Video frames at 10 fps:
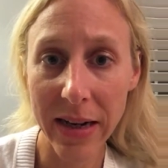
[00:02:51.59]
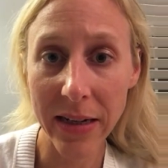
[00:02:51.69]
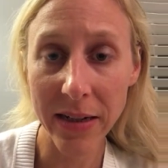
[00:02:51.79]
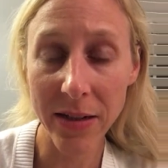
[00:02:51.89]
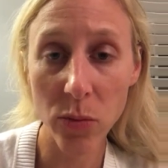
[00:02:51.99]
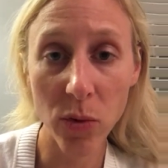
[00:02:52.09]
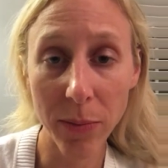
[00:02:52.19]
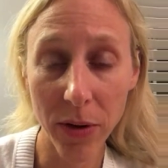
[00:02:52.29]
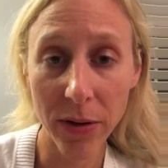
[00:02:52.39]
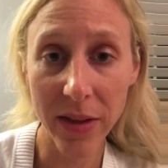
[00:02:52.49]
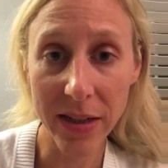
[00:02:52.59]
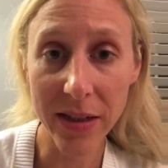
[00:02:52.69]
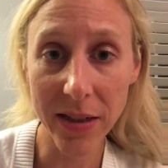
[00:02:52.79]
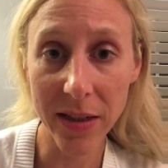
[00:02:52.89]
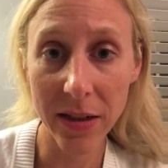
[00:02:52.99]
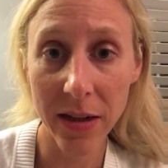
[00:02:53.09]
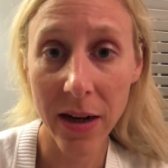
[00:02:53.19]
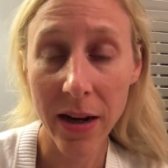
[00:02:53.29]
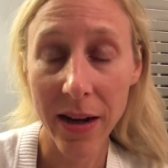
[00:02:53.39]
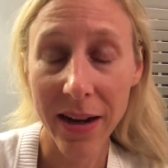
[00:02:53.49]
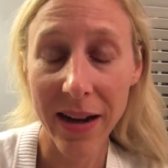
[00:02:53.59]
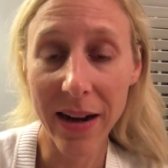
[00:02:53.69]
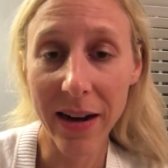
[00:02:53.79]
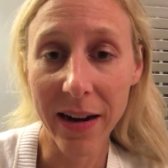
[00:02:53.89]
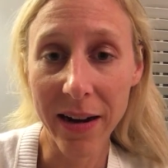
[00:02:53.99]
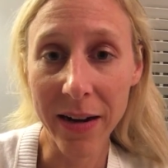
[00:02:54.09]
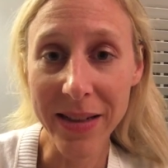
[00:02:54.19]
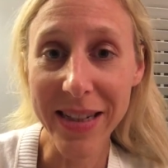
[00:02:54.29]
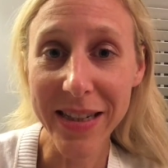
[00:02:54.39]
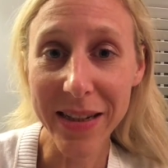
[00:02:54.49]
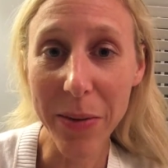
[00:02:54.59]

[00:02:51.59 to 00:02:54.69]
and is one part that sets it